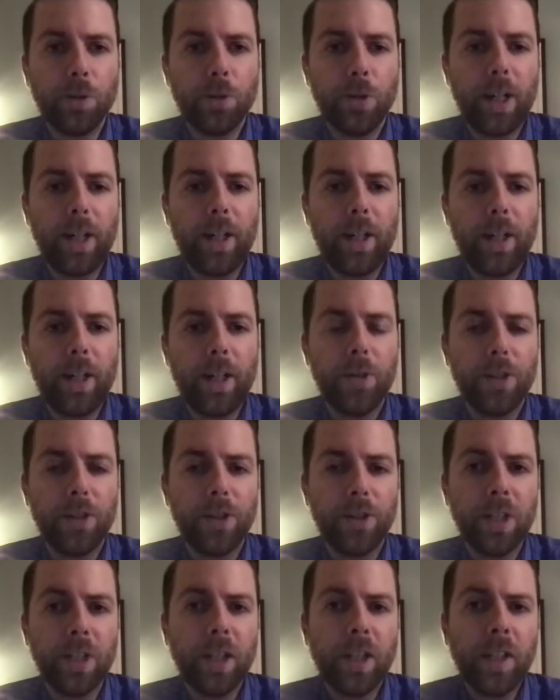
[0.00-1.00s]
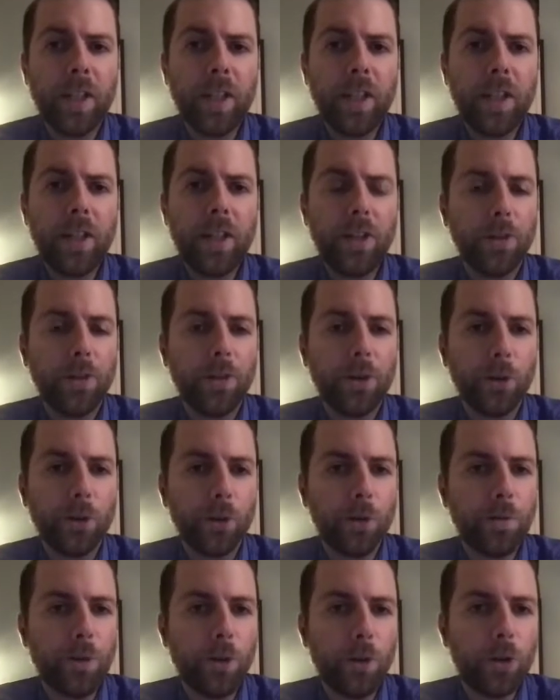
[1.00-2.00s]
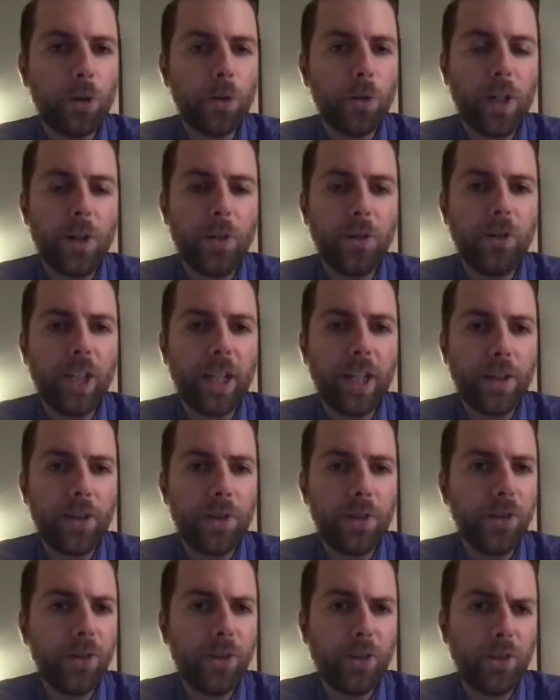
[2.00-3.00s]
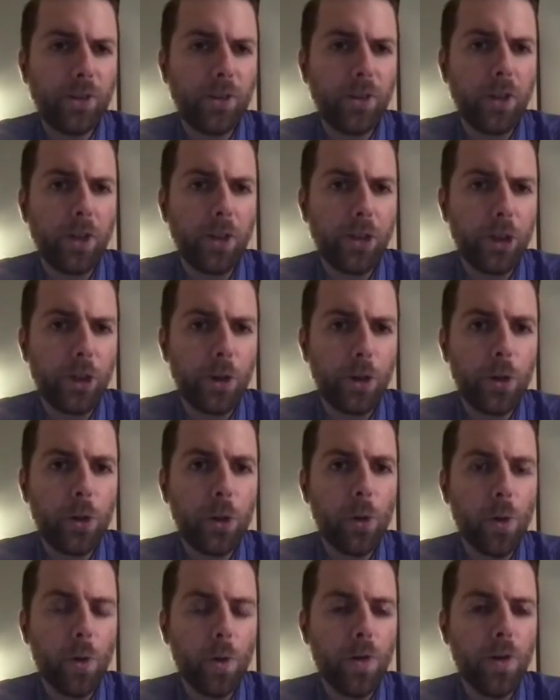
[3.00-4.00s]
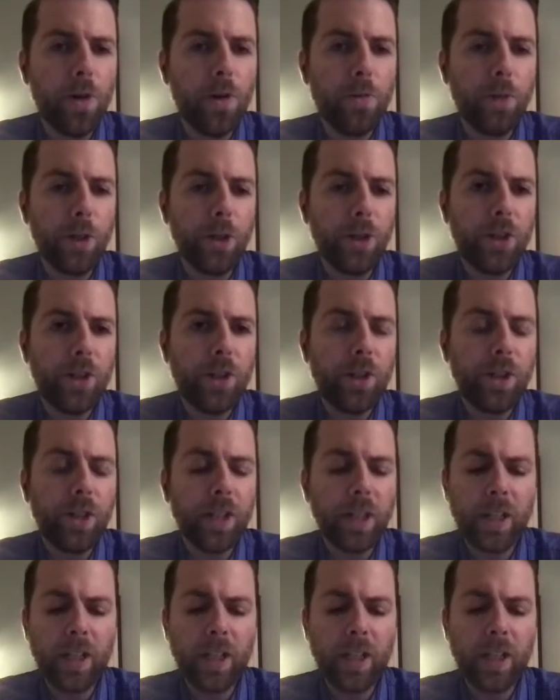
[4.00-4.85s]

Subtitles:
around, and there's a first round talent, a young corner, which